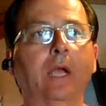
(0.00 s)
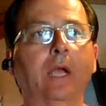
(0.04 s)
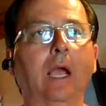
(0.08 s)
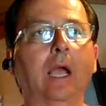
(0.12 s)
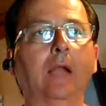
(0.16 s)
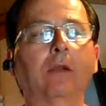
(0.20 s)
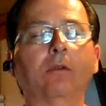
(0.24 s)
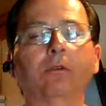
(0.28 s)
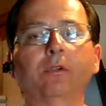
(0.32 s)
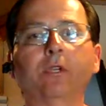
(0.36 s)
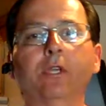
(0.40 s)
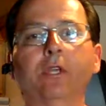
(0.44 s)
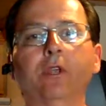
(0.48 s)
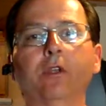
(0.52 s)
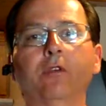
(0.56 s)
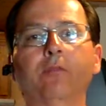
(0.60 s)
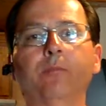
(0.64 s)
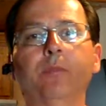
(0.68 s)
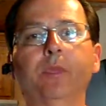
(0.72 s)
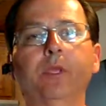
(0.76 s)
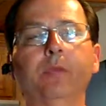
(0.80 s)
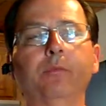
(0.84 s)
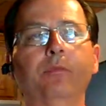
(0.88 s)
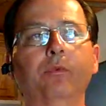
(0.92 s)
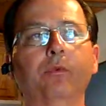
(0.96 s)
I don't care
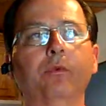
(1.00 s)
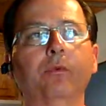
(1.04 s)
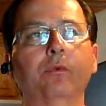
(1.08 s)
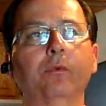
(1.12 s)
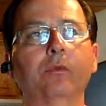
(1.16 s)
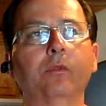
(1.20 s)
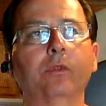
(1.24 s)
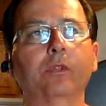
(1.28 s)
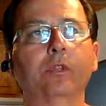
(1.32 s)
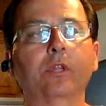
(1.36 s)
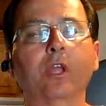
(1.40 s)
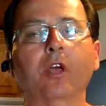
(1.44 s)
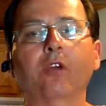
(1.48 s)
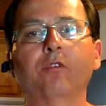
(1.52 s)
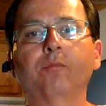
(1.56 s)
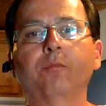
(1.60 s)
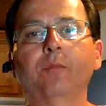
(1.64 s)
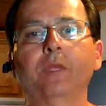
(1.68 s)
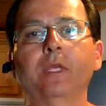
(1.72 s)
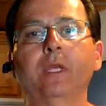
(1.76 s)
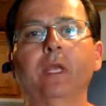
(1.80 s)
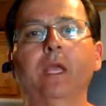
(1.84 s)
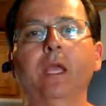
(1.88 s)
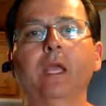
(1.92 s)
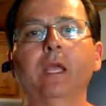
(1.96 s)
if people love
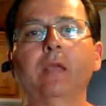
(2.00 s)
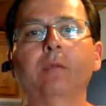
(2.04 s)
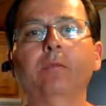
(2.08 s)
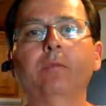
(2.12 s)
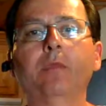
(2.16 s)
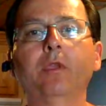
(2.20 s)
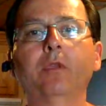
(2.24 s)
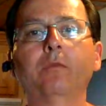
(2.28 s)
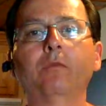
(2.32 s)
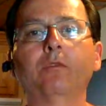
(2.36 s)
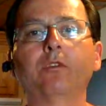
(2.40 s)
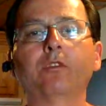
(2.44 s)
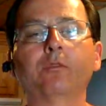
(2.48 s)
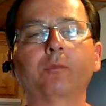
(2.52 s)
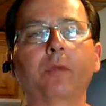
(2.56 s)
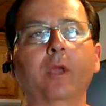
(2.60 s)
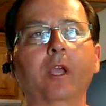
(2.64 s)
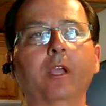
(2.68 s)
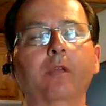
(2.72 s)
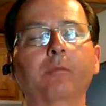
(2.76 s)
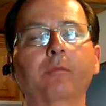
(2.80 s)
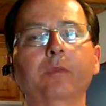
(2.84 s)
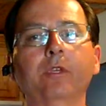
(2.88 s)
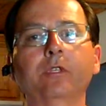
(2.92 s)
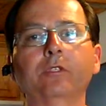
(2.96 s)
me, hate me,
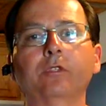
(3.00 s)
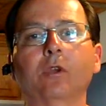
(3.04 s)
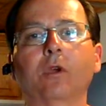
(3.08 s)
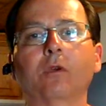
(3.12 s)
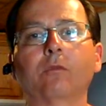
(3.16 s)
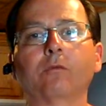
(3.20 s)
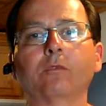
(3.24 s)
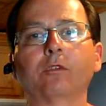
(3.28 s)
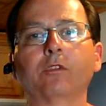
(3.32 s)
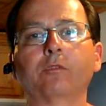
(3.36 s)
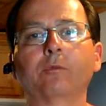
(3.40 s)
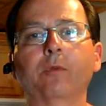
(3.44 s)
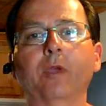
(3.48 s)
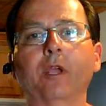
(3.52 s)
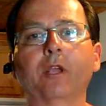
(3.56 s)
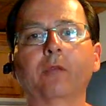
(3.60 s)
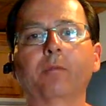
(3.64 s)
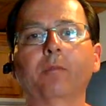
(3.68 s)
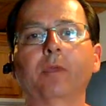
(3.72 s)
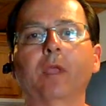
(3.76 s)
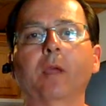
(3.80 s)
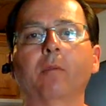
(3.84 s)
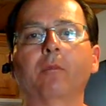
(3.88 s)
respect me, don't respect me.